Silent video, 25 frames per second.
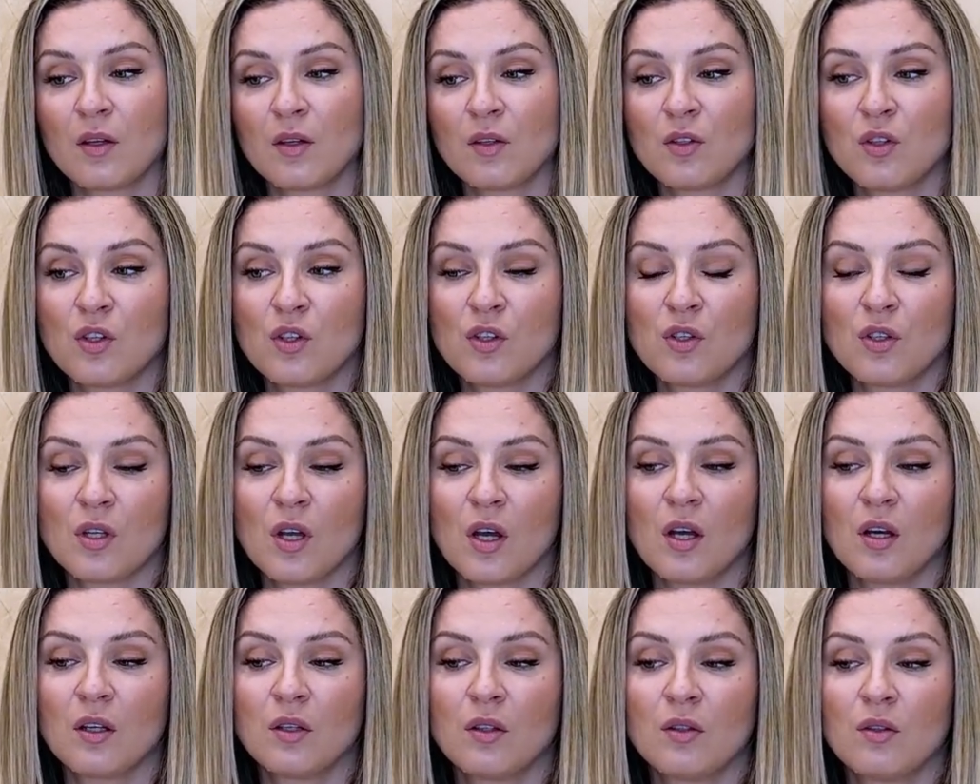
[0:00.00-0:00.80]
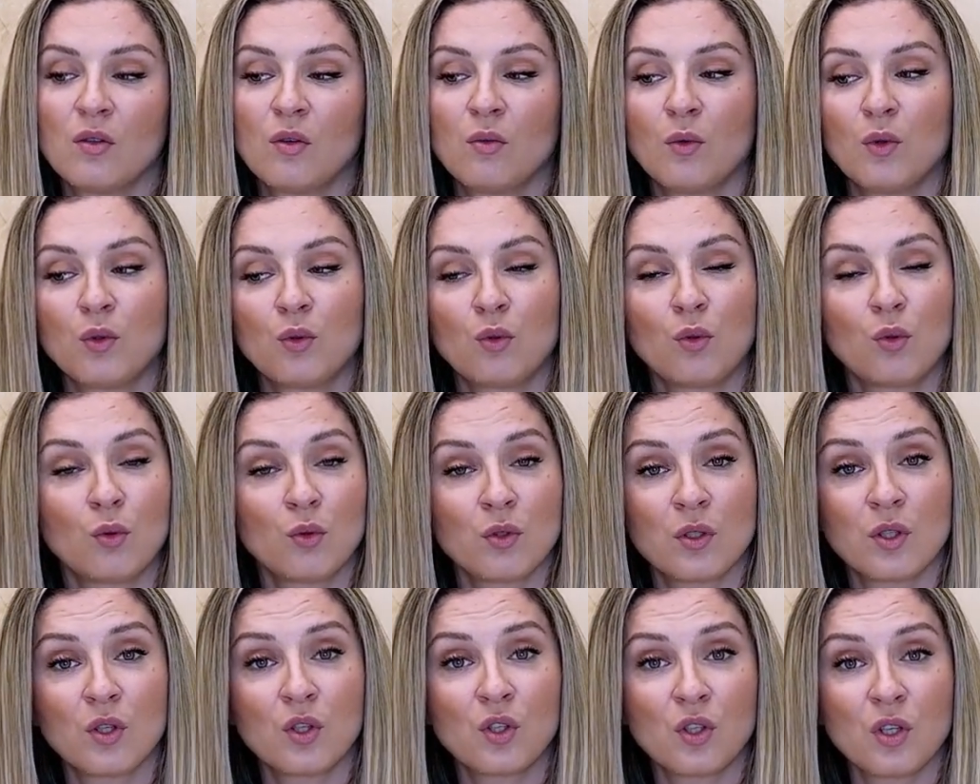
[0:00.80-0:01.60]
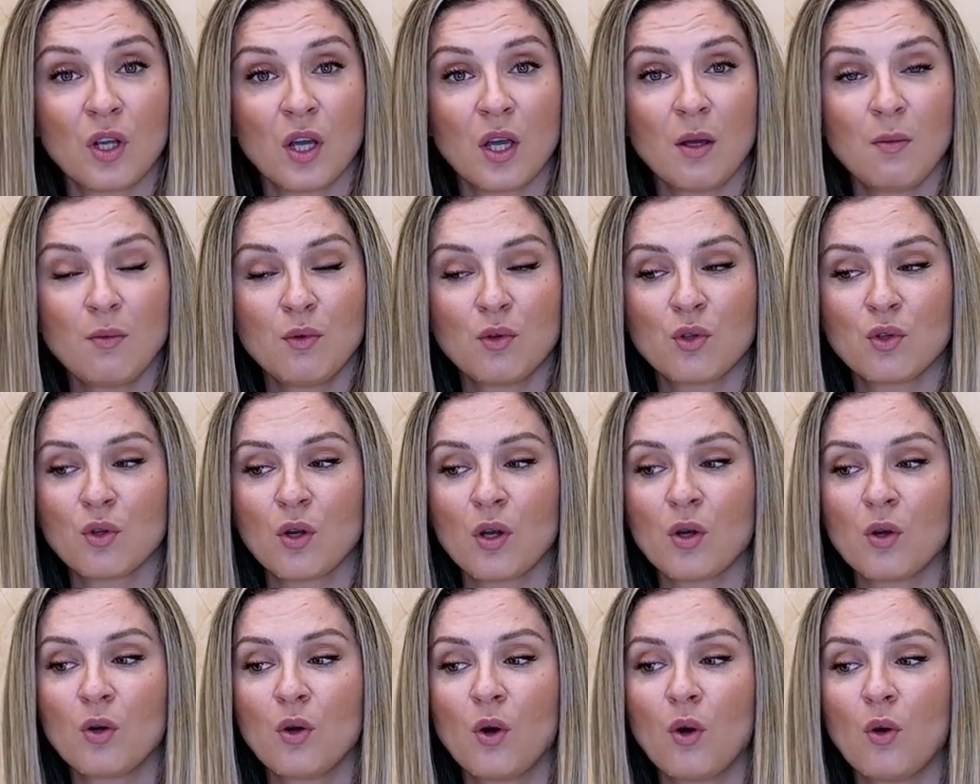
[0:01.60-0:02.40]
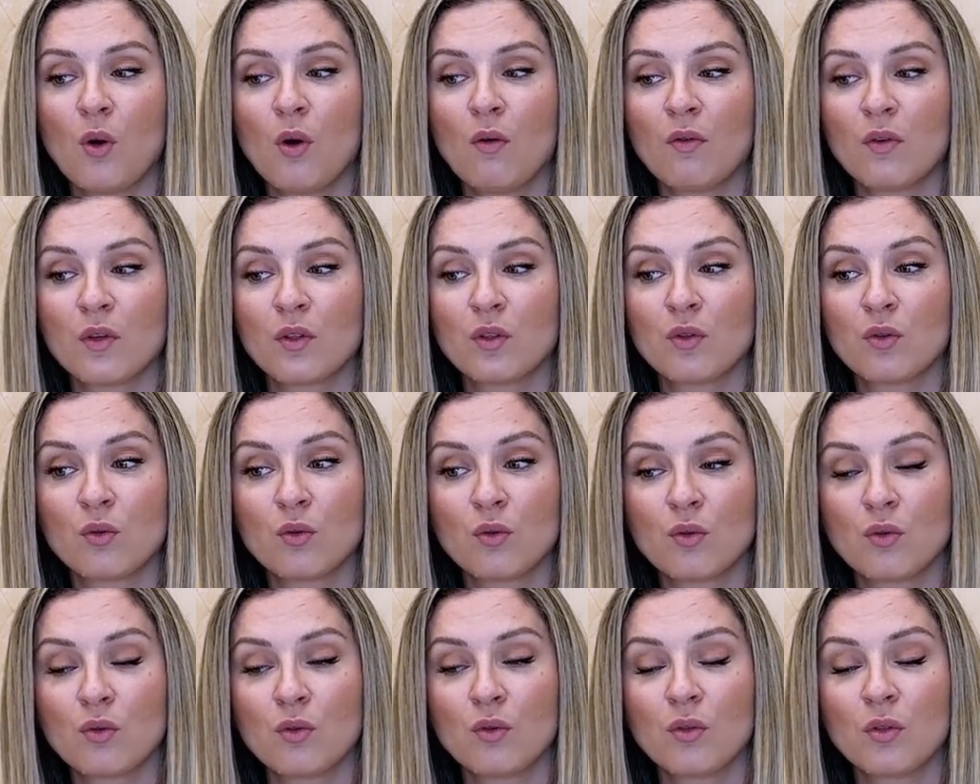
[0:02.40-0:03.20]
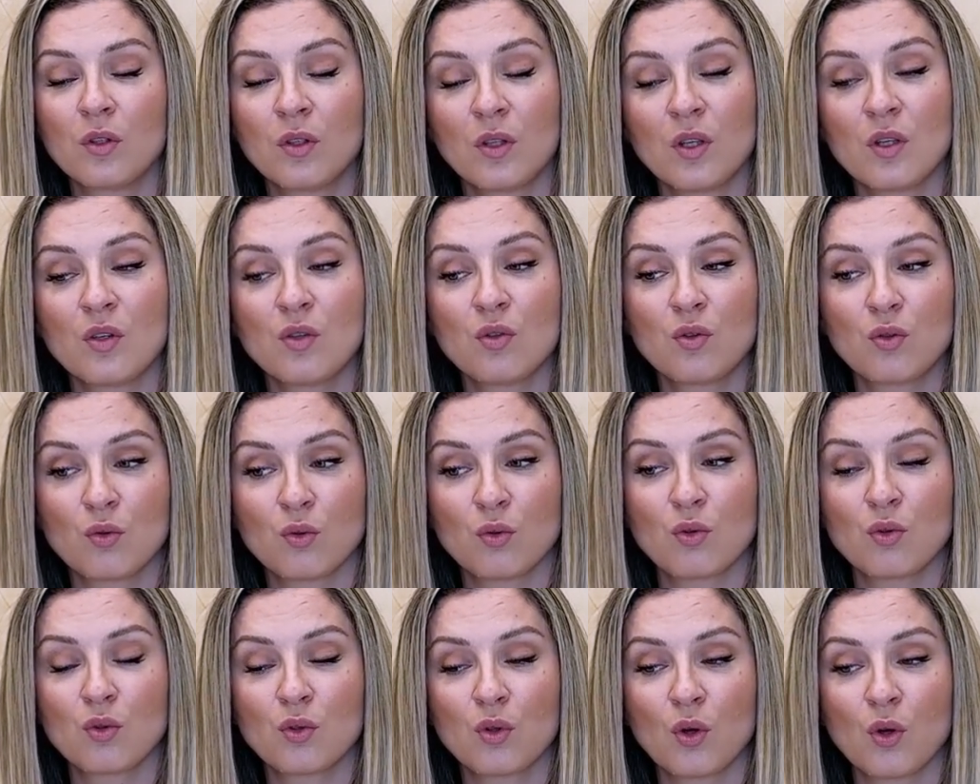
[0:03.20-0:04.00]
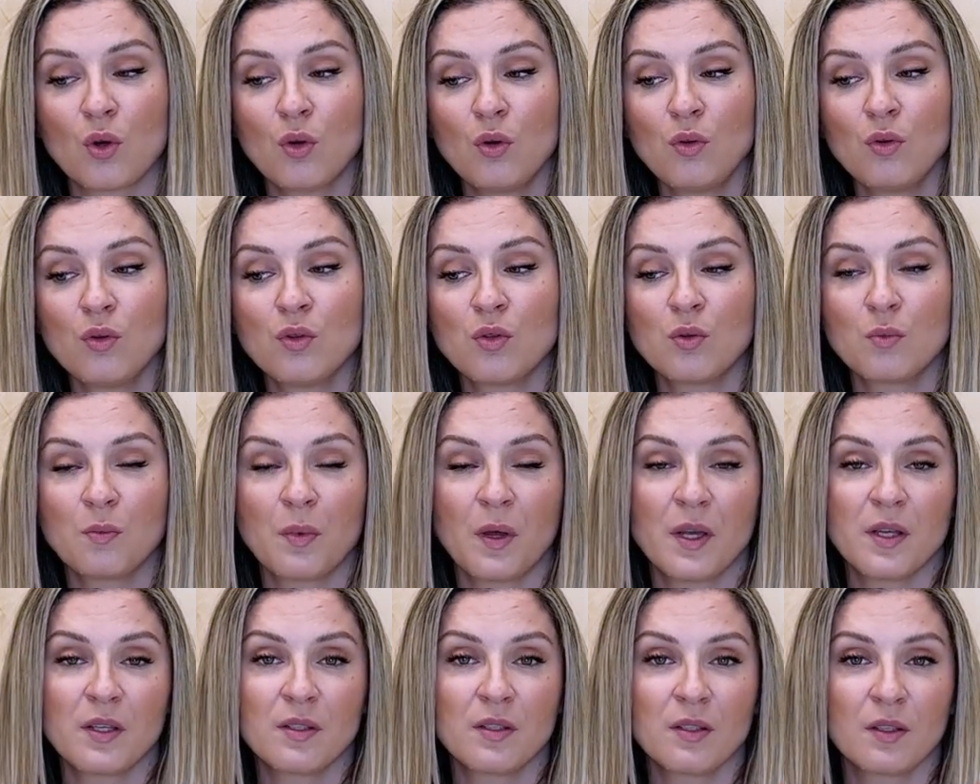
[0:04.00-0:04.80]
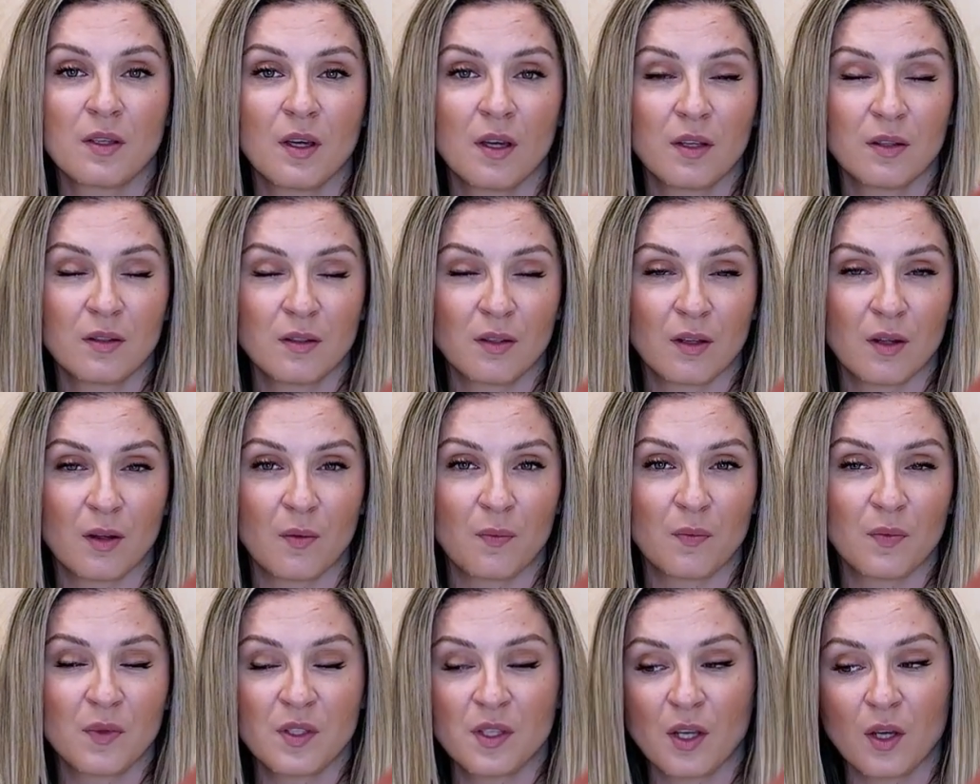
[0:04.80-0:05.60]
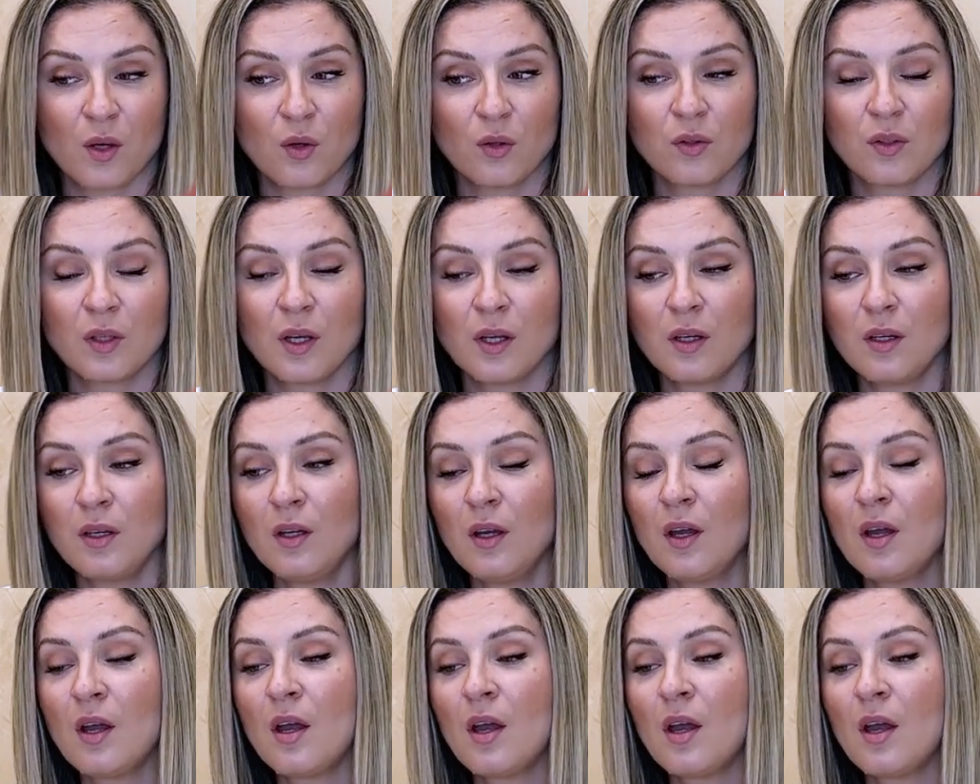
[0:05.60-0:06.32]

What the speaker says: Just I don't want to lose the shape, so I go over these two strokes, basic and secondary,